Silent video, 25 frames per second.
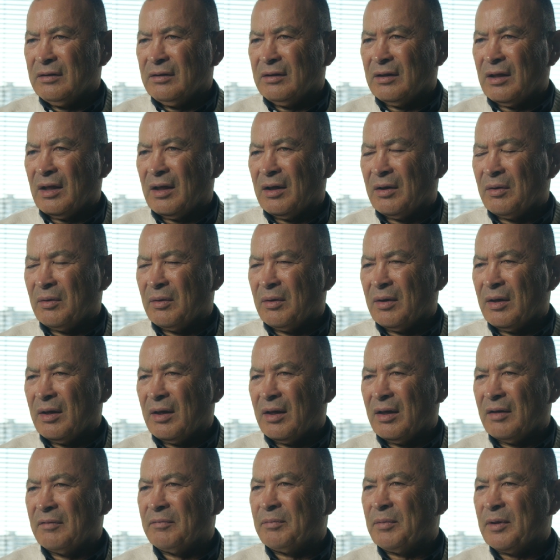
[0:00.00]

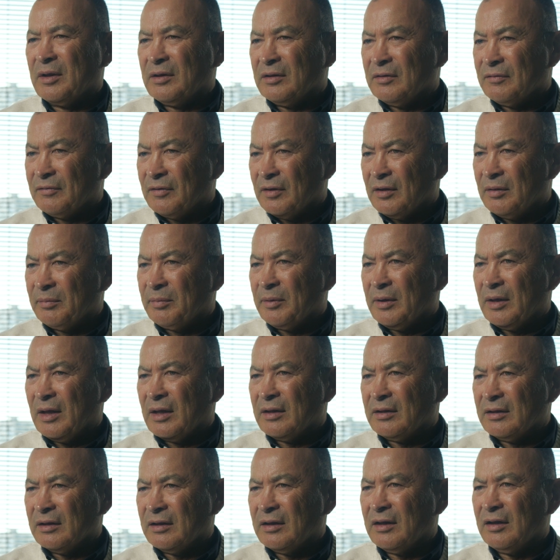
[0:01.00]
have been developing
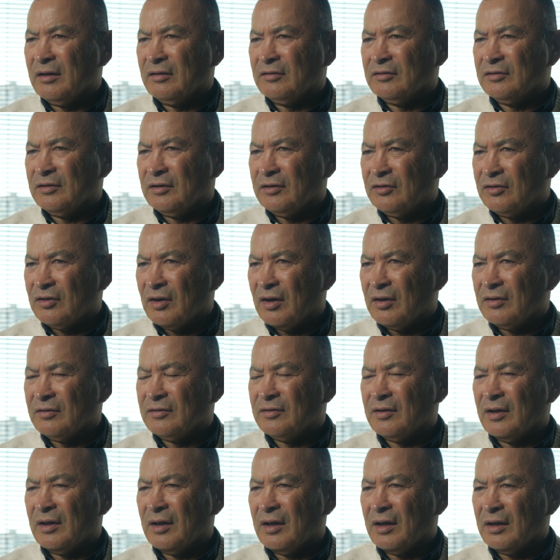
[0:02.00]
under Kingsley
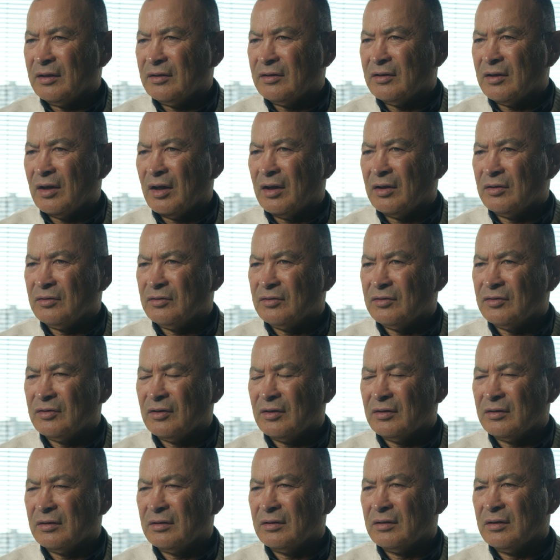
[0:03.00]
Jones, their head coach,
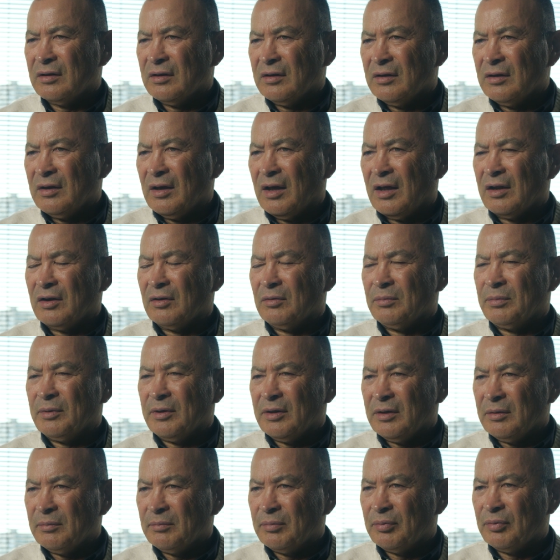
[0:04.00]
and will
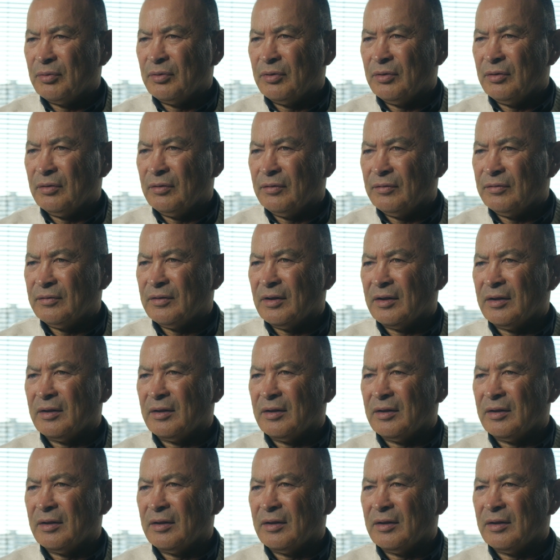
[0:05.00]
be improved.